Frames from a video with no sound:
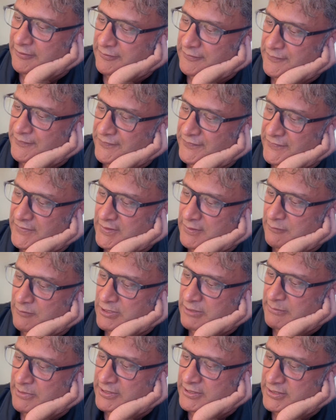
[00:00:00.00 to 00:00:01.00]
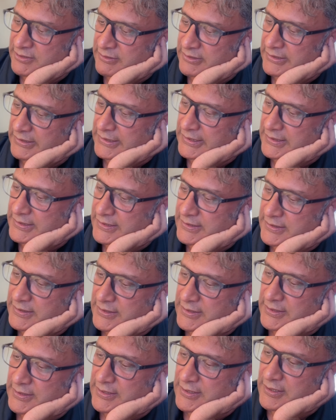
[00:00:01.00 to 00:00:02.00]
Now, why am I doing
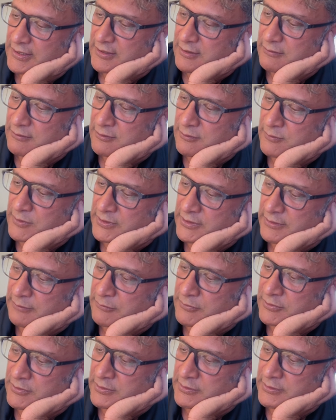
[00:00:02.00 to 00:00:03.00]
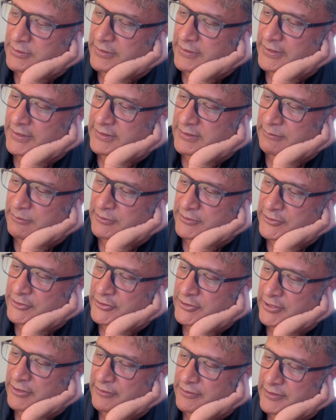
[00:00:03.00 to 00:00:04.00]
this? Well, one of the
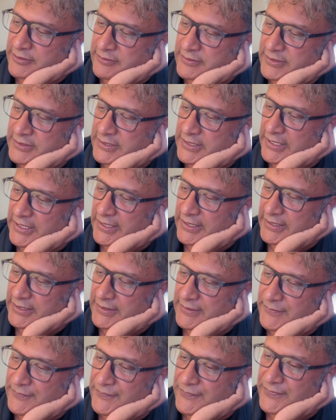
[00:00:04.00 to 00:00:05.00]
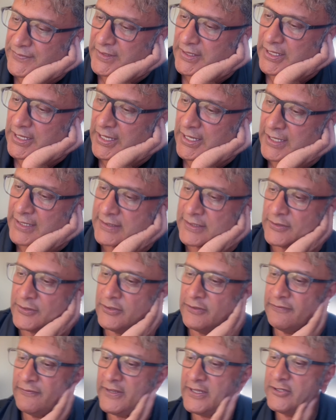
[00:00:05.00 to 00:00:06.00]
things I want to show you today
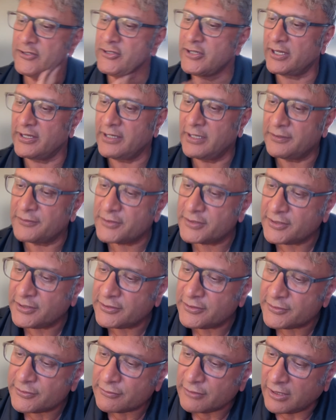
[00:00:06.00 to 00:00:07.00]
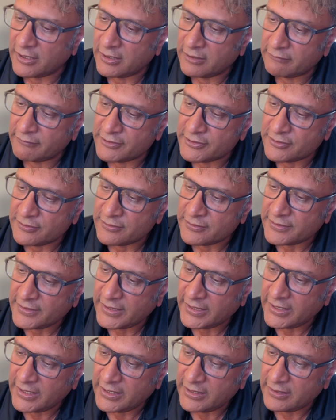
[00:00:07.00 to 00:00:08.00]
is a new feature. I'm just going to
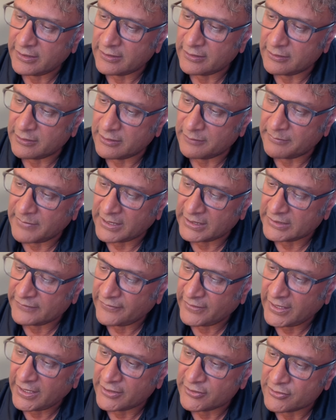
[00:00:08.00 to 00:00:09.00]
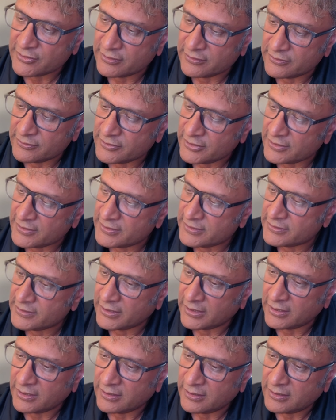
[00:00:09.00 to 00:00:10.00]
reduce the magnification
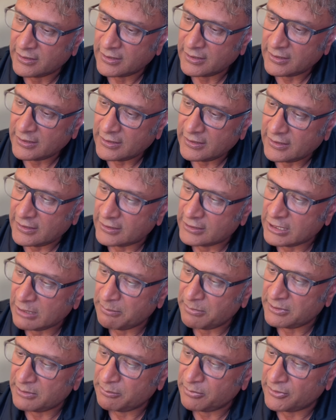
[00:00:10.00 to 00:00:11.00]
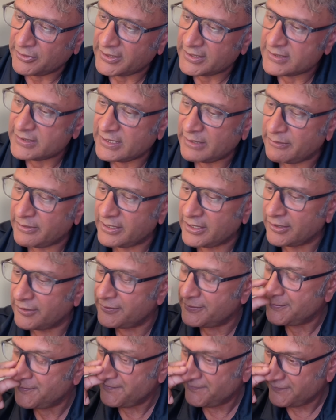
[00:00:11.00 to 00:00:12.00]
just a couple of points.
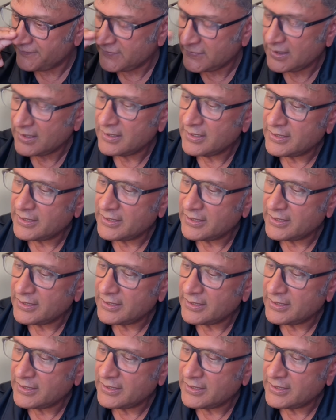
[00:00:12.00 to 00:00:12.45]
There we go.